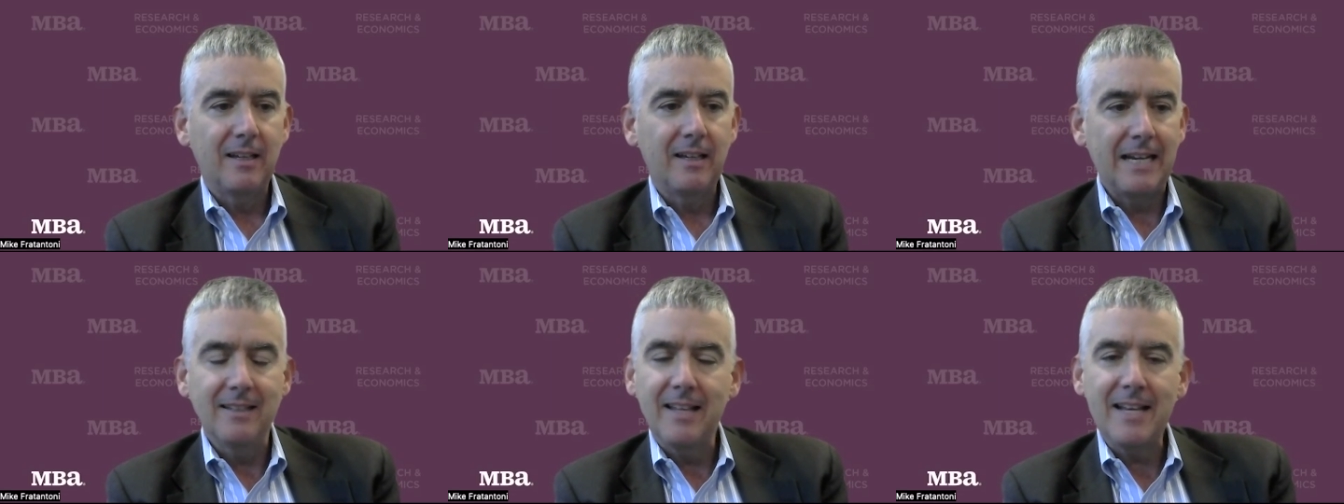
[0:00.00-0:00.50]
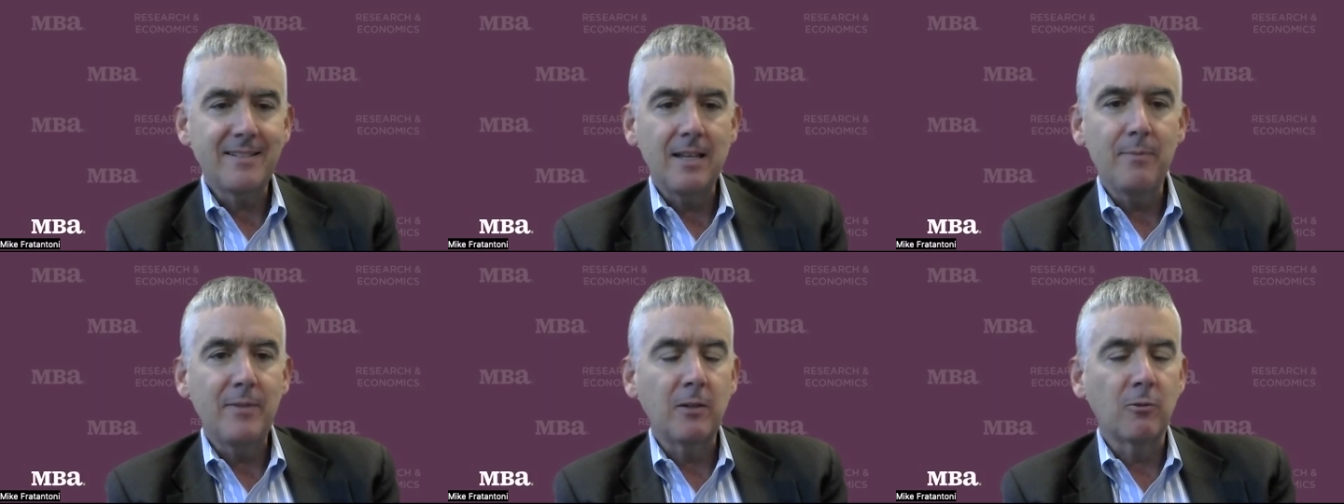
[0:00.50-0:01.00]
Unless
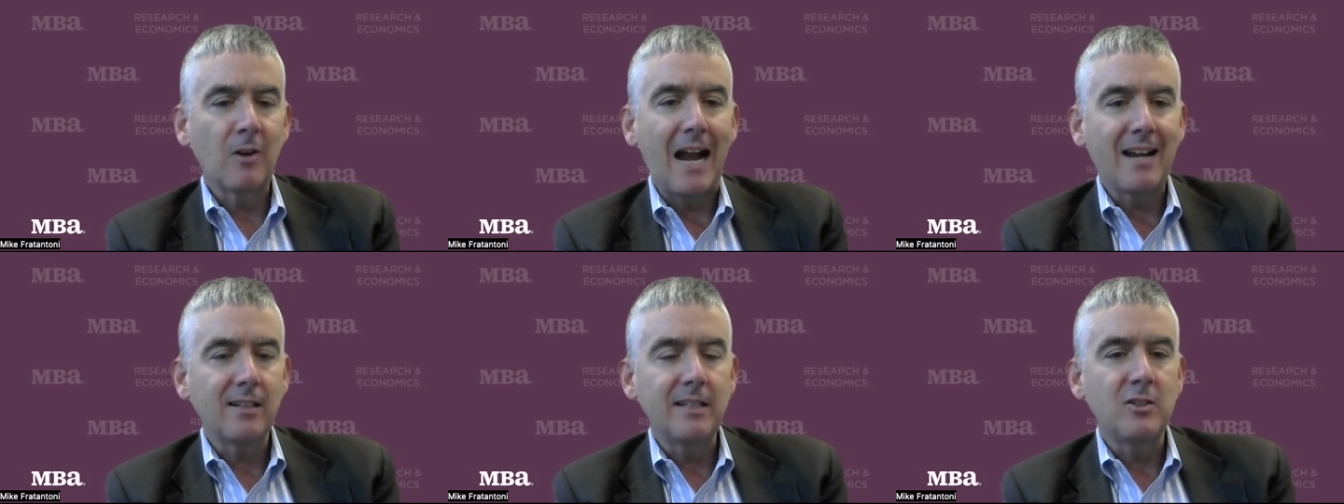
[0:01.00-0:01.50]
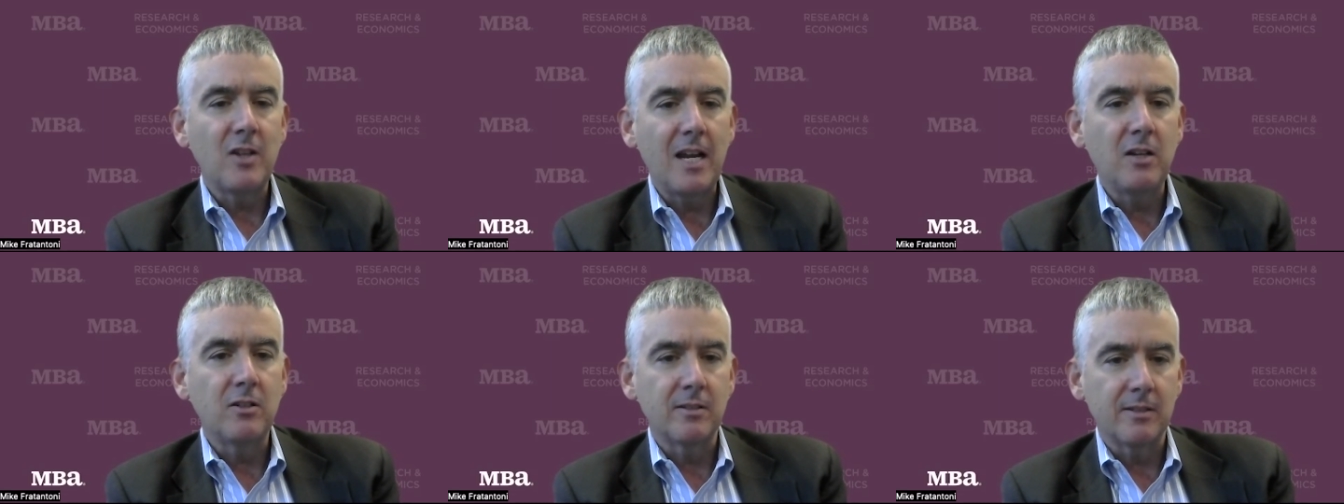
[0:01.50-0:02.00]
something radically
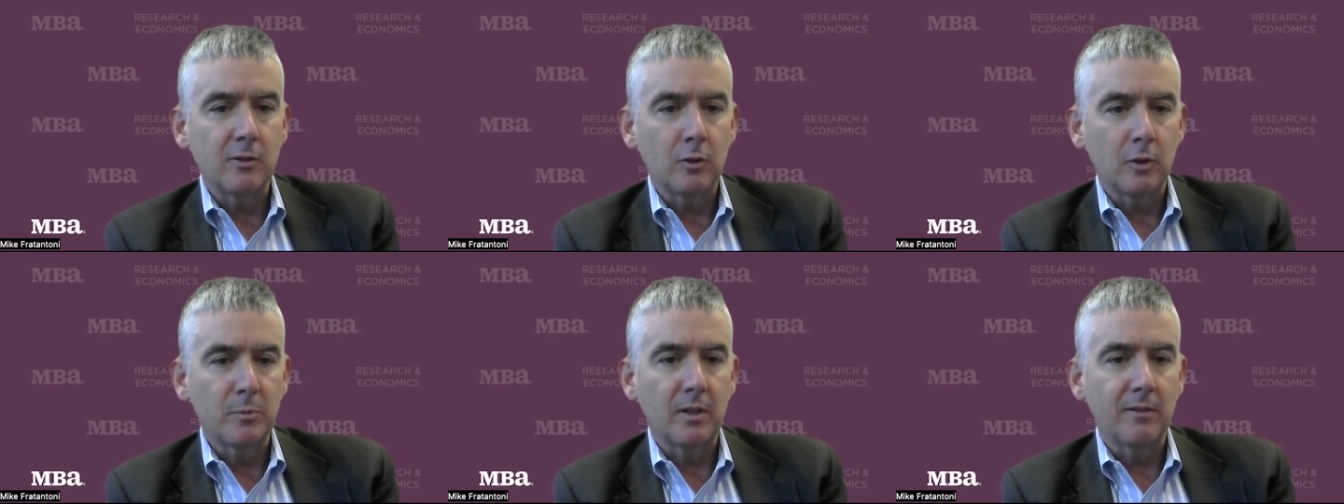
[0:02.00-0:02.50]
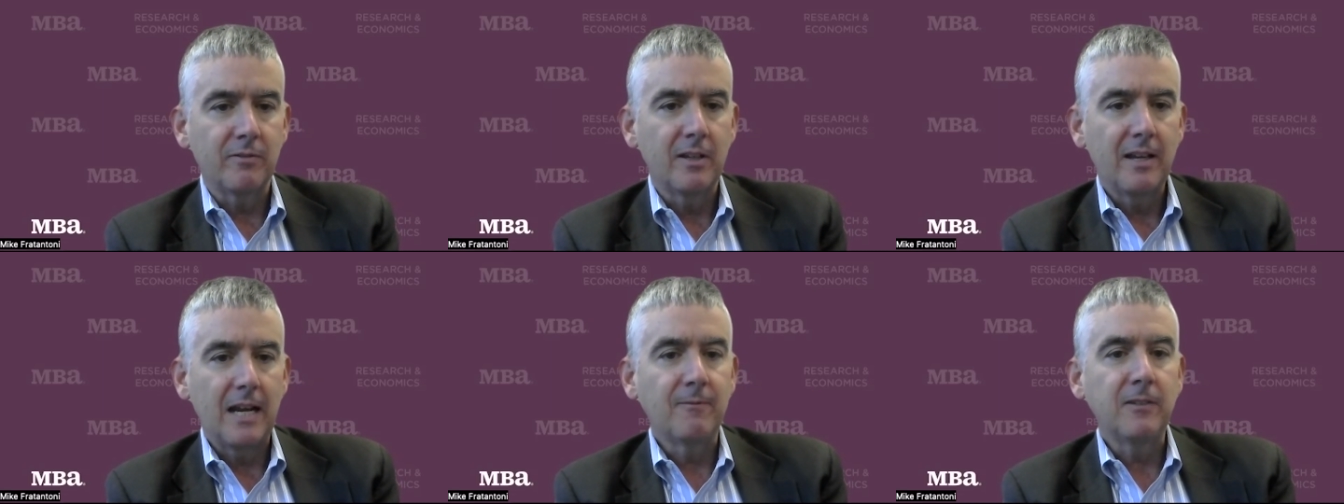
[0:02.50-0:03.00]
changes in terms of
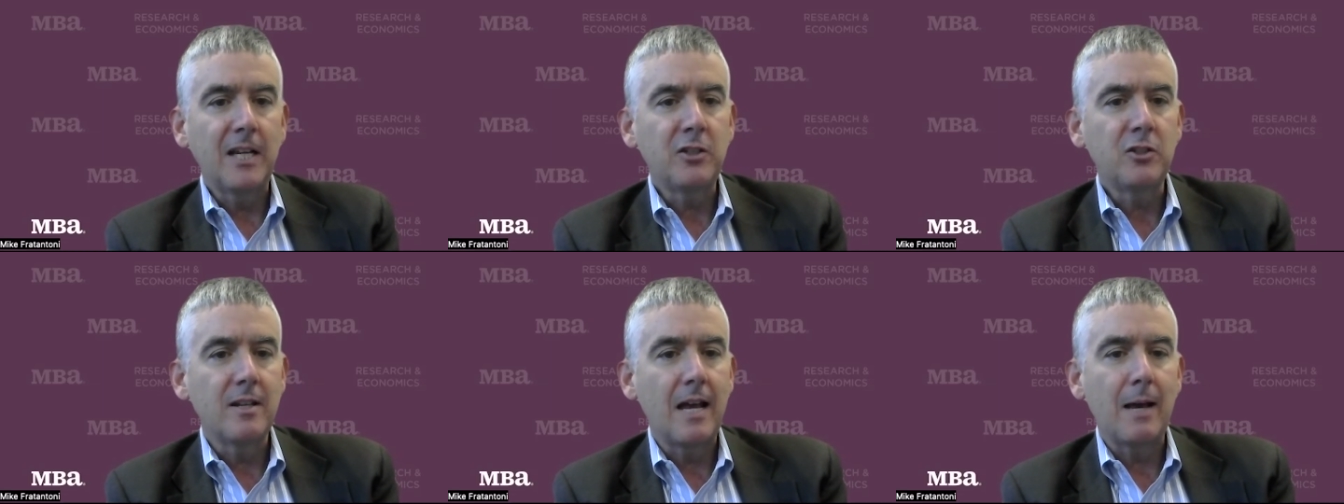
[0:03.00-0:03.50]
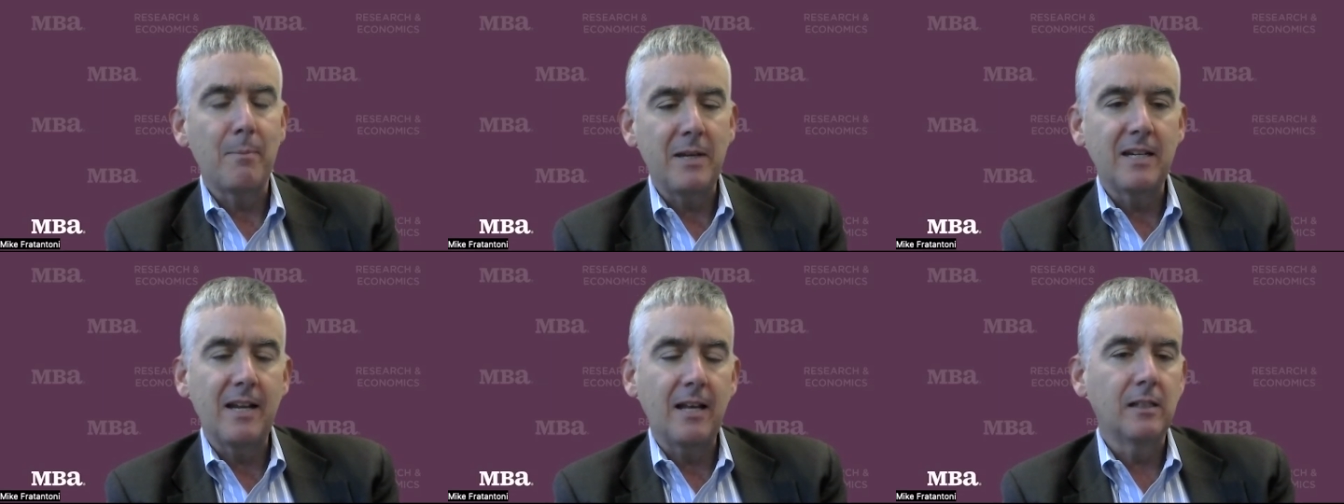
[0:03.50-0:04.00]
inflation not
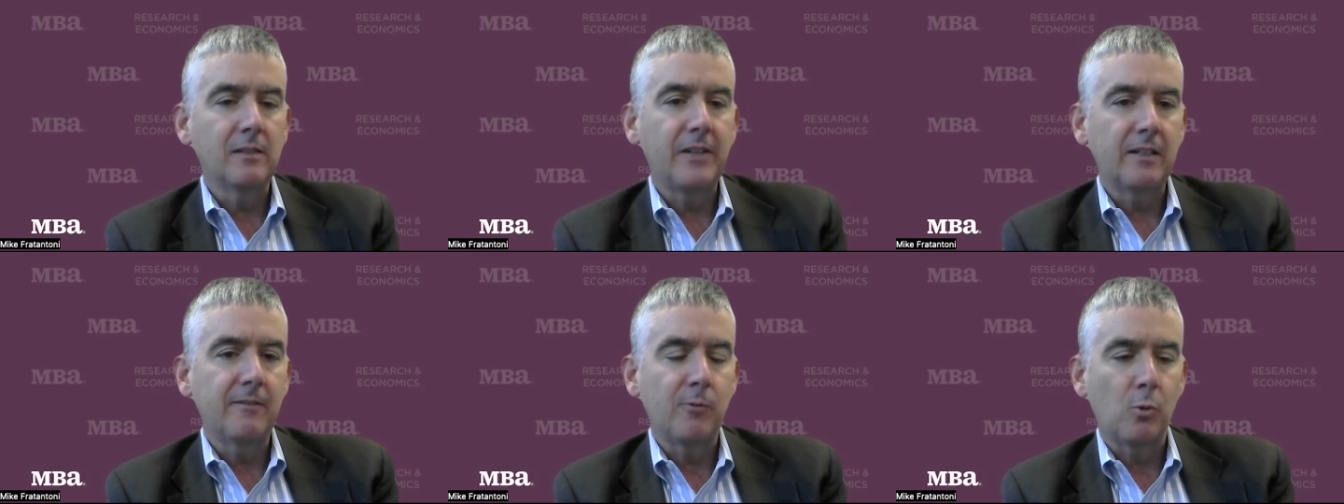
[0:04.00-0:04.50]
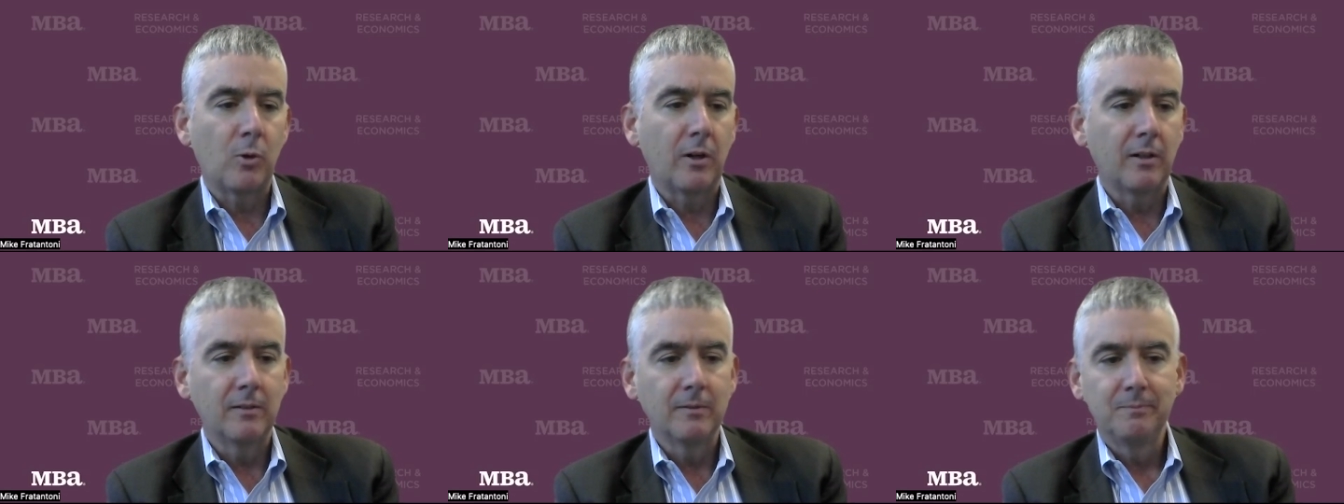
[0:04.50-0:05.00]
being elevated
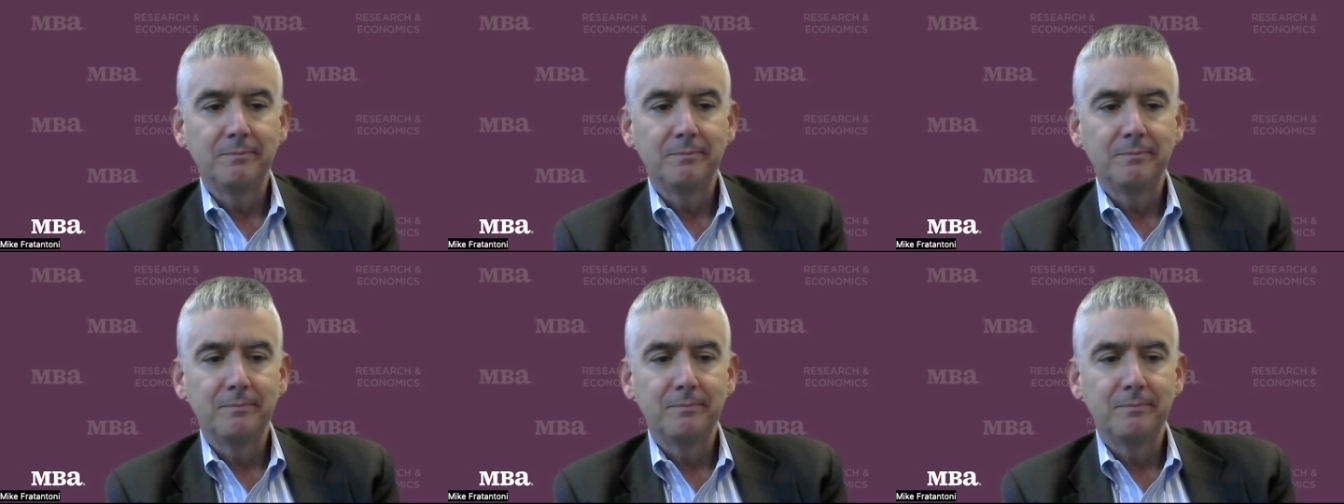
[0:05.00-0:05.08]
for